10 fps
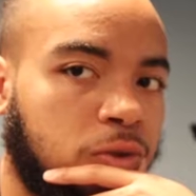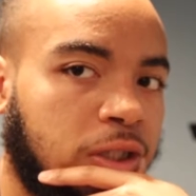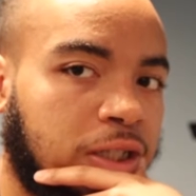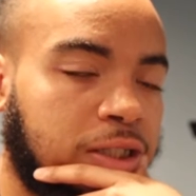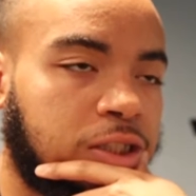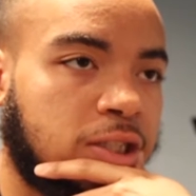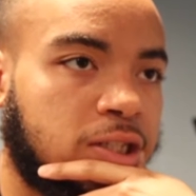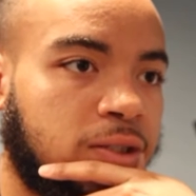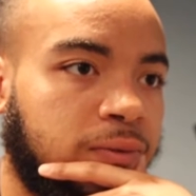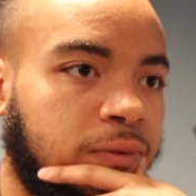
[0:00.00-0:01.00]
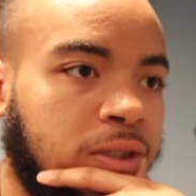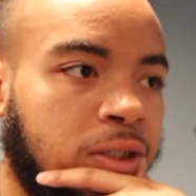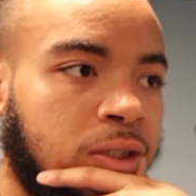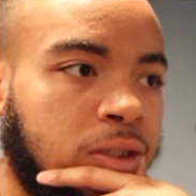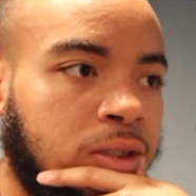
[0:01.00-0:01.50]
you can achieve
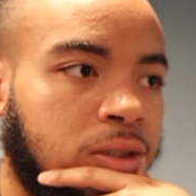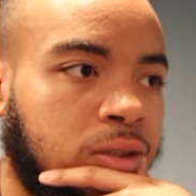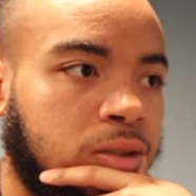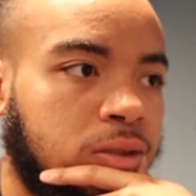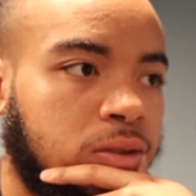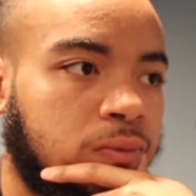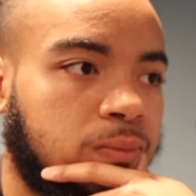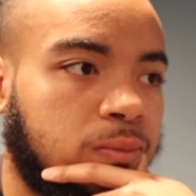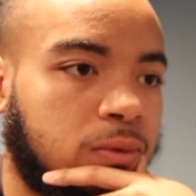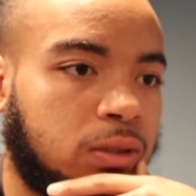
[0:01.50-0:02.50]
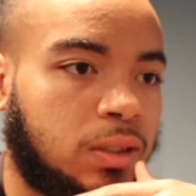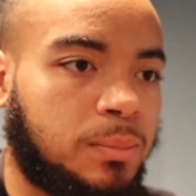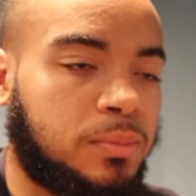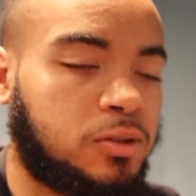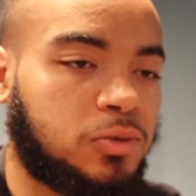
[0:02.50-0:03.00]

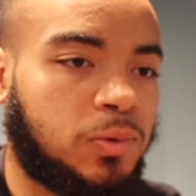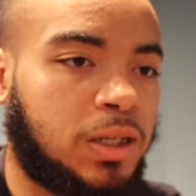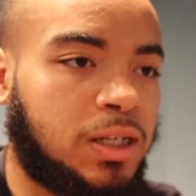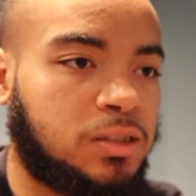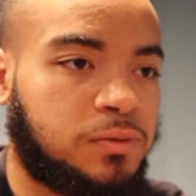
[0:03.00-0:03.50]
numbers-wise,